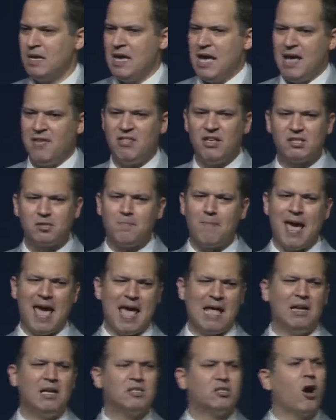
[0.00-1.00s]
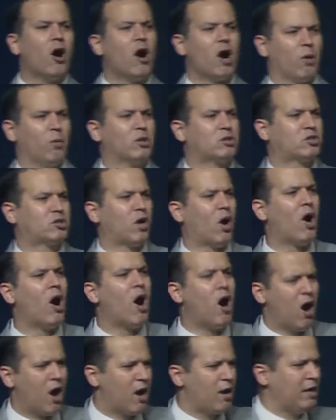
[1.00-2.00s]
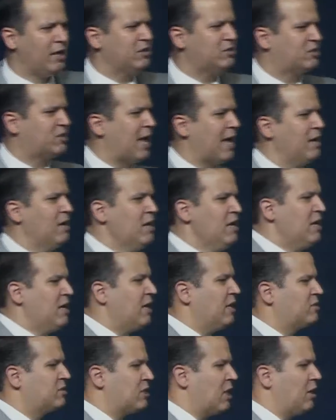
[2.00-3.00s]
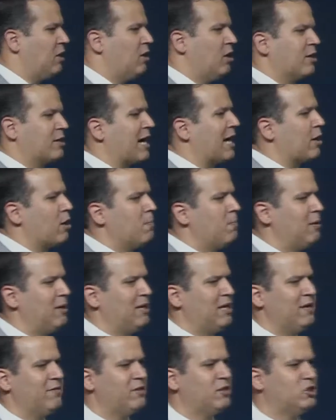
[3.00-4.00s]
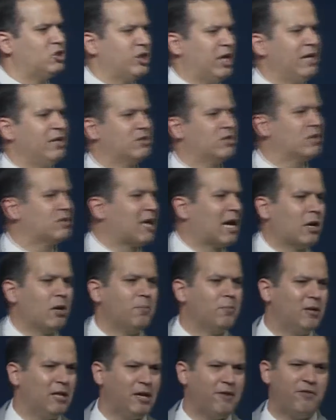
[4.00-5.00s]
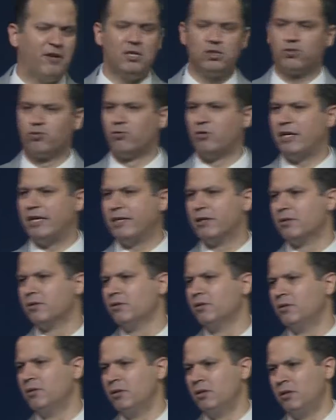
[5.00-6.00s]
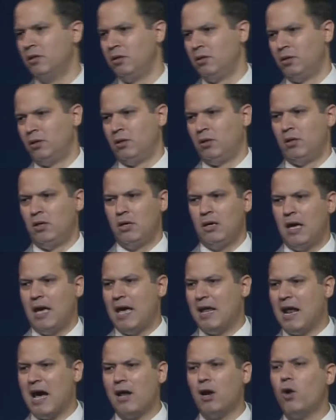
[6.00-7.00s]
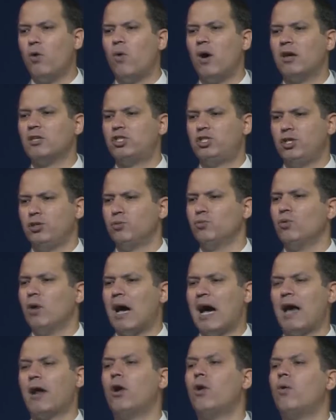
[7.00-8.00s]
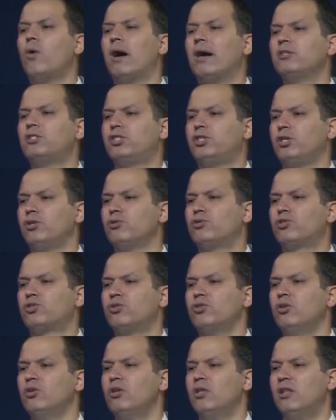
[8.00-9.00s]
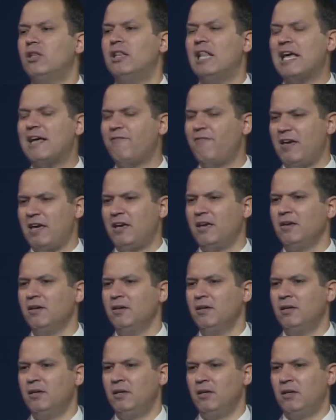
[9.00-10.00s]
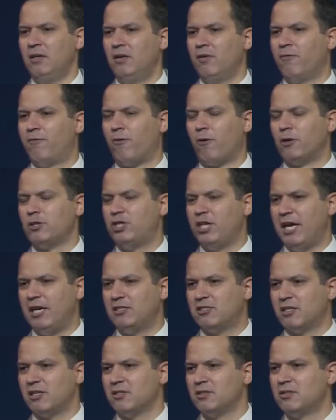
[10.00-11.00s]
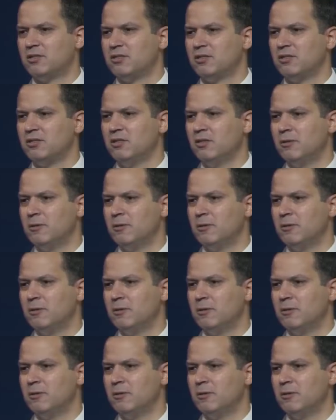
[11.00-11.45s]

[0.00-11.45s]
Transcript: And this man, his heart was so hard. He said, he said, look, I don't believe in Jesus. I don't believe he's real. And I don't want you, I don't want you living for Jesus.